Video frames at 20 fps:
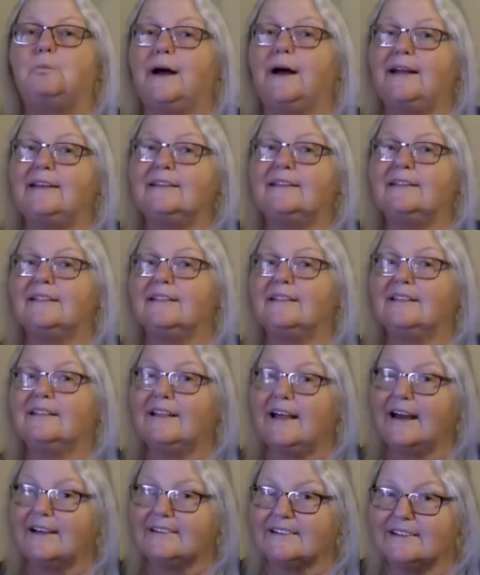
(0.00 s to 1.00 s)
but
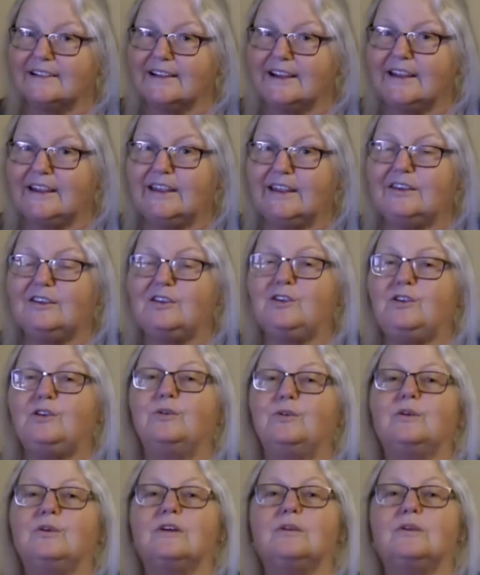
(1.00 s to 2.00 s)
luckily
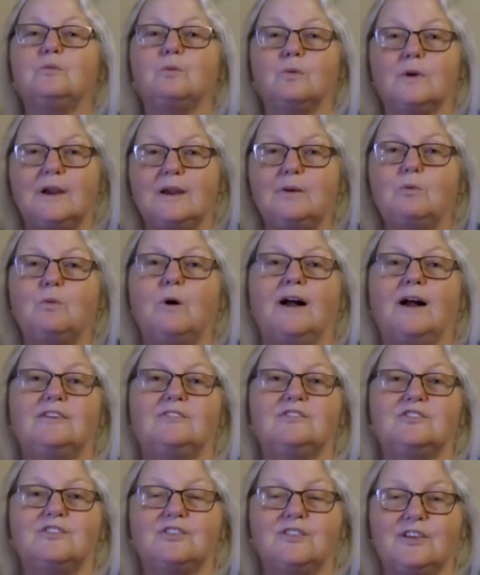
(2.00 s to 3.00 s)
you can
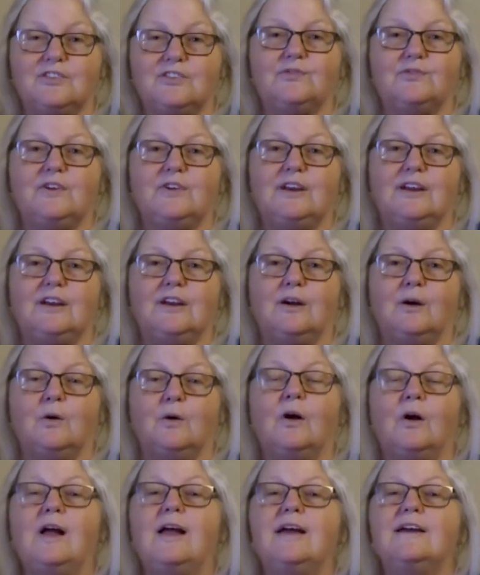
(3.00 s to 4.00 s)
rewatch this
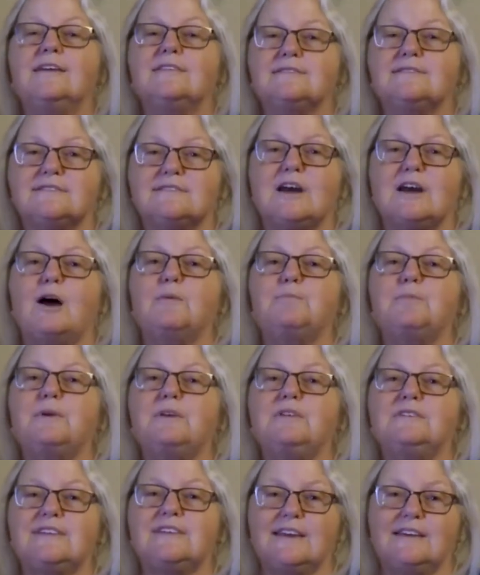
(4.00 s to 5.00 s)
video, stop
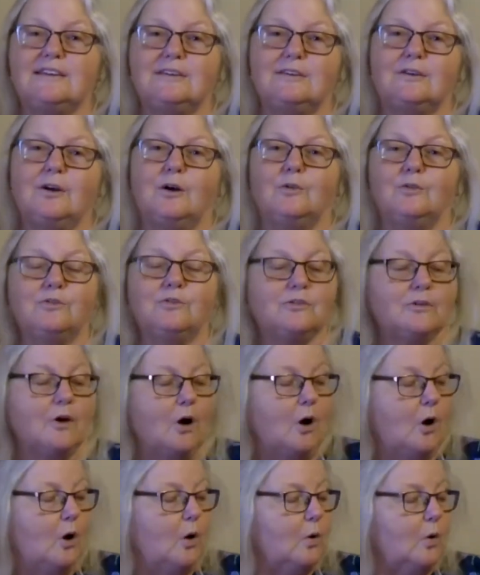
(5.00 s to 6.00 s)
and take notes,
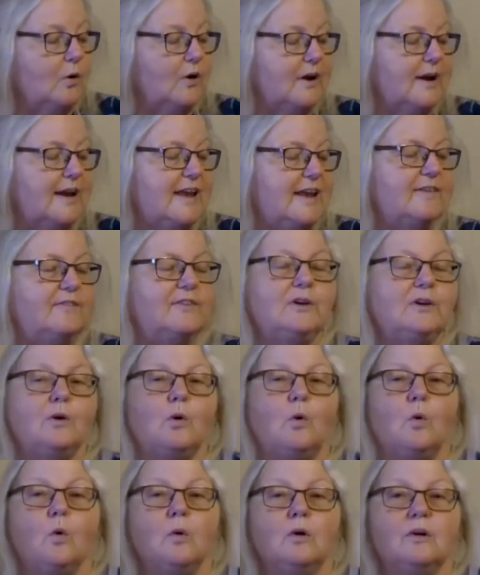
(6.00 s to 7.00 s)
or even
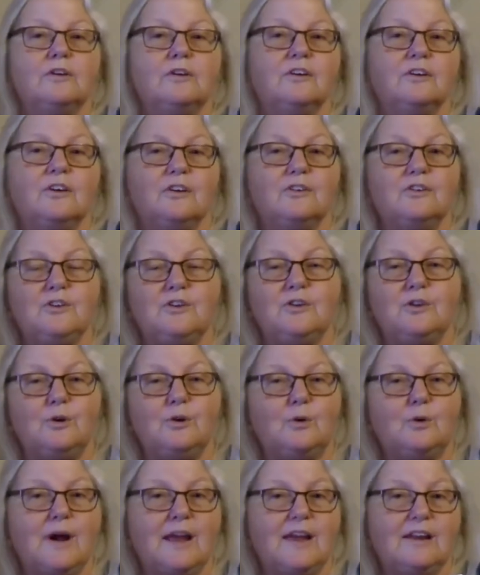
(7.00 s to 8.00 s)
order
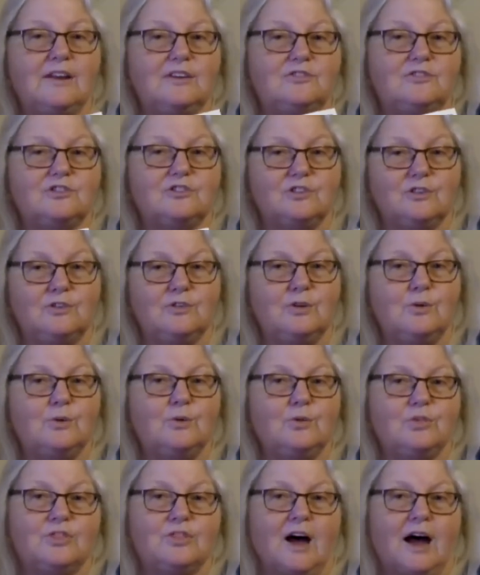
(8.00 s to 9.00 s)
New Age,
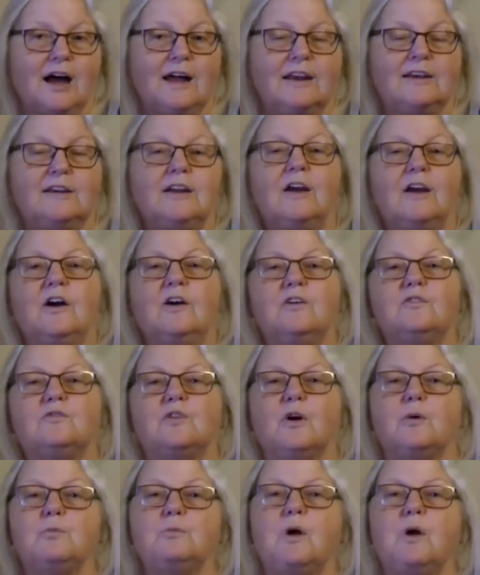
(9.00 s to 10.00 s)
New Thought
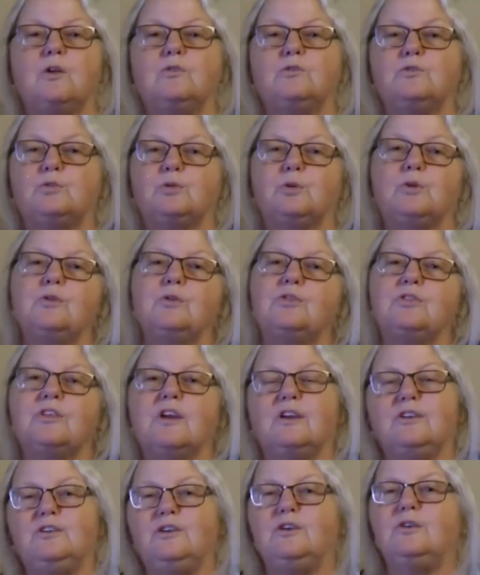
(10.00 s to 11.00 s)
from
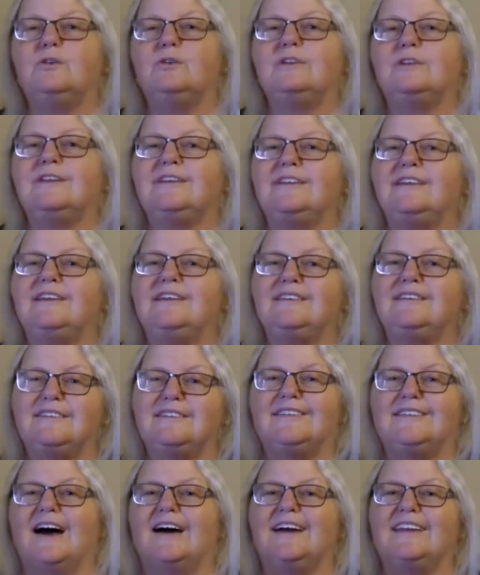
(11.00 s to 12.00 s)

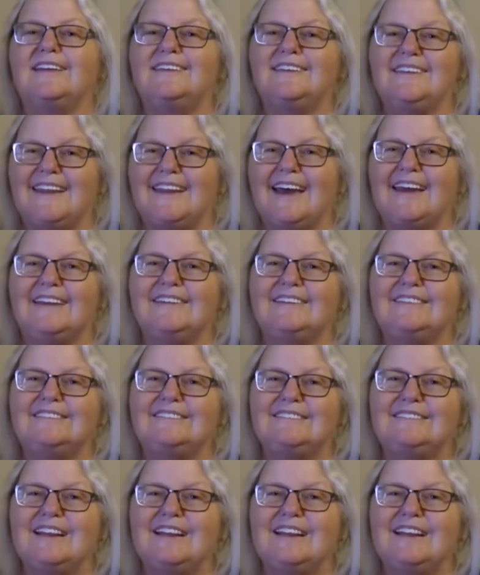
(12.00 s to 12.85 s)
truthunity.net.